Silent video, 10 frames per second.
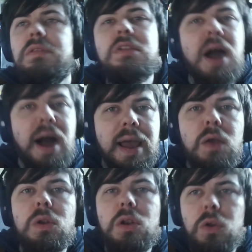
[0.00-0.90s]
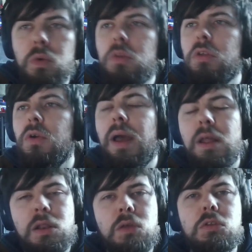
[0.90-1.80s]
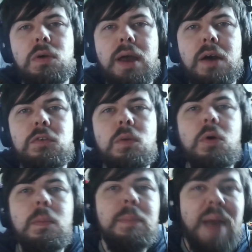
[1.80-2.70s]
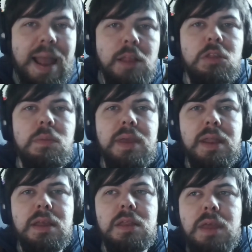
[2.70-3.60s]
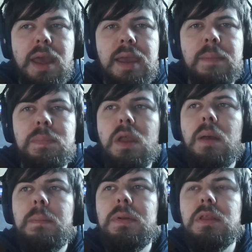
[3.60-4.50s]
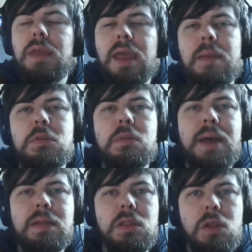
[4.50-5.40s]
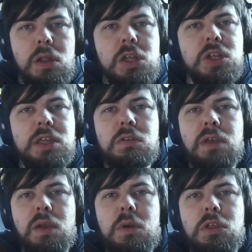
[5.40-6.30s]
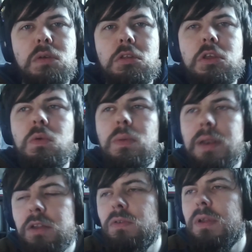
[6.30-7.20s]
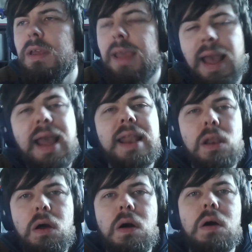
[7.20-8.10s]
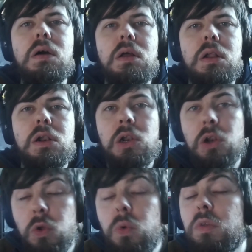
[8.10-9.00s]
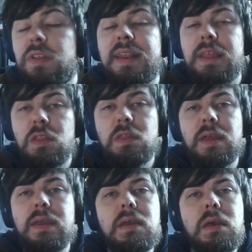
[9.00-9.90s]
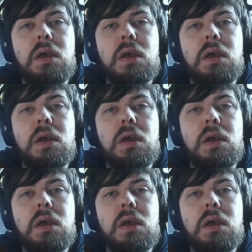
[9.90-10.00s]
die or lose lose your health, you're put back to the beginning of the game, but the game is about the knowledge that you take with you, so you literally cannot lose anything